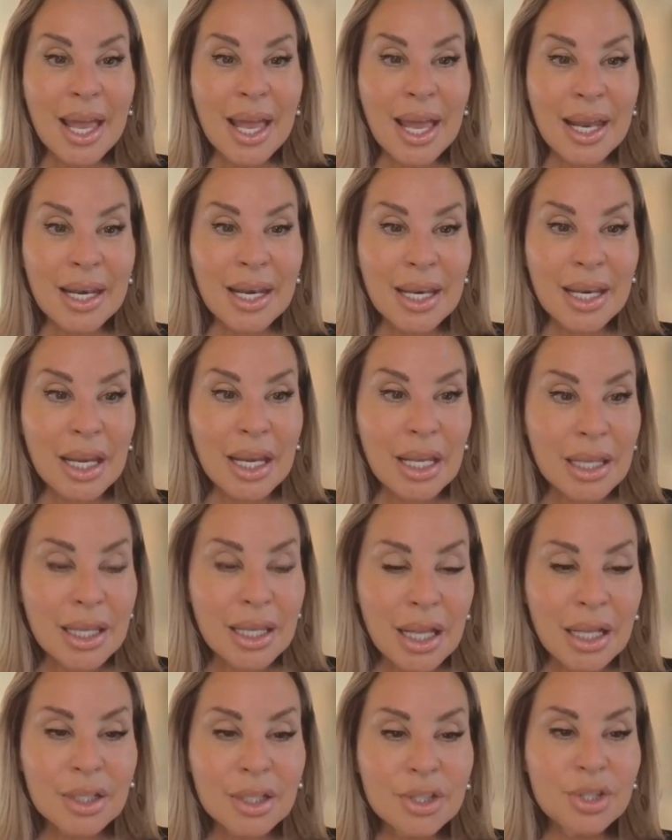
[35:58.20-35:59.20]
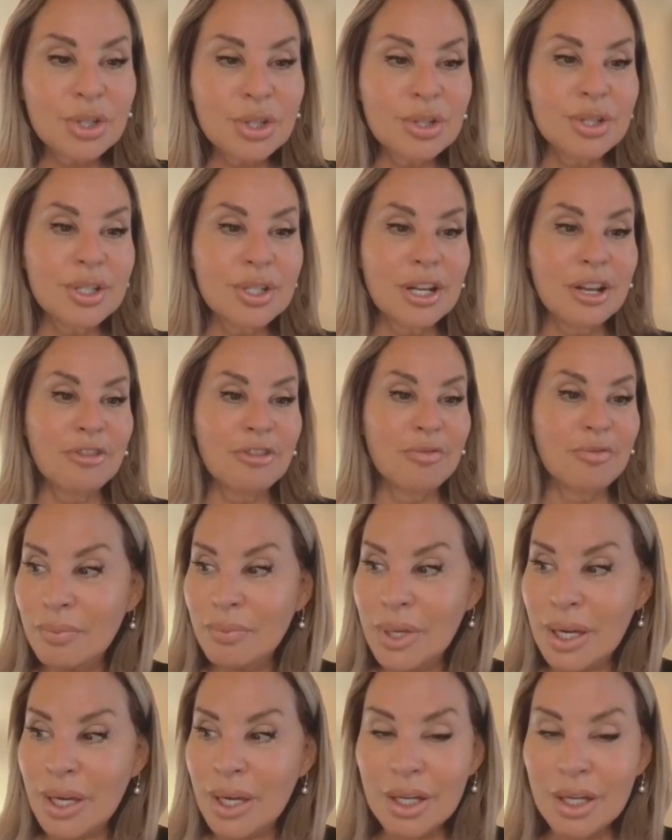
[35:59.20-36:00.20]
and yell at yourself
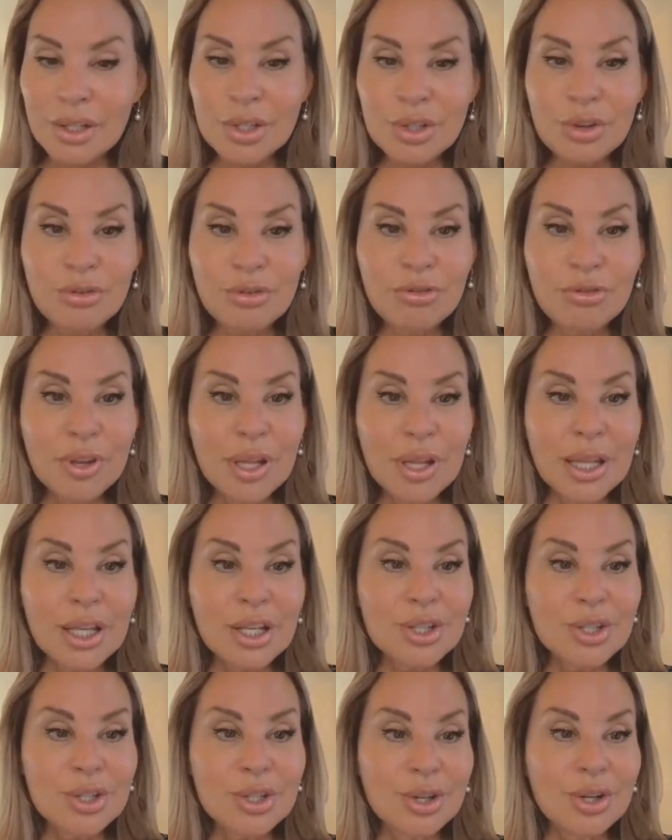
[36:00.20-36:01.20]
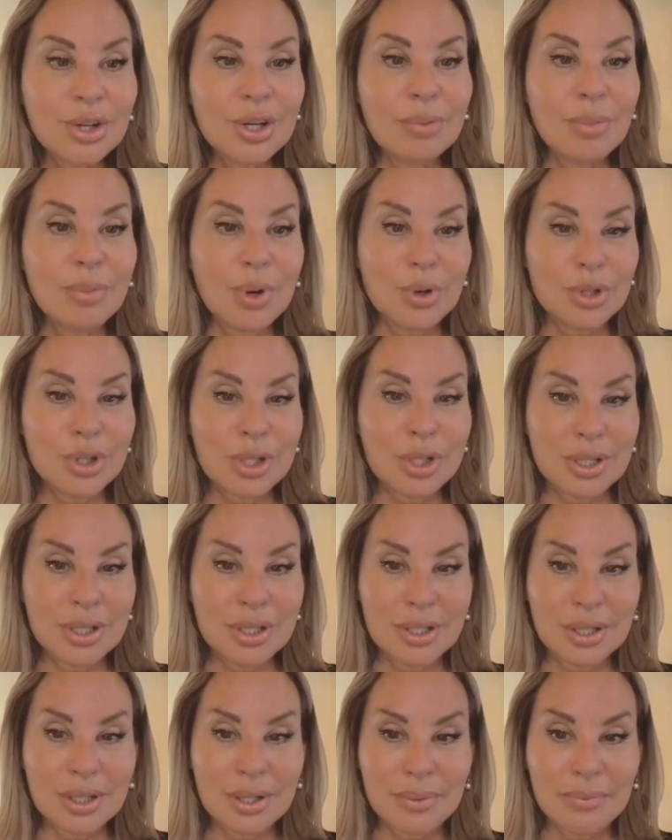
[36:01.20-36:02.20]
because you're feeling certain
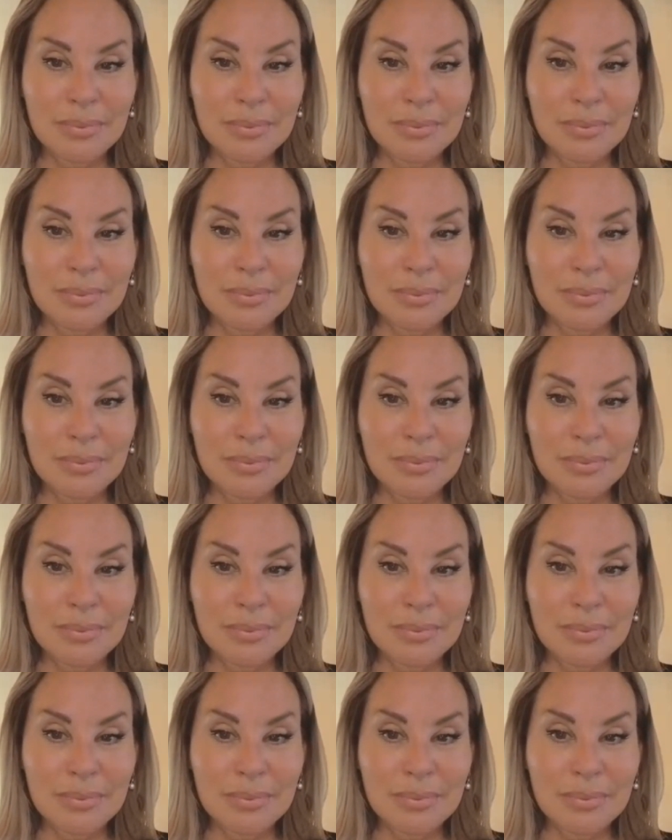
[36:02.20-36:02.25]
emotions.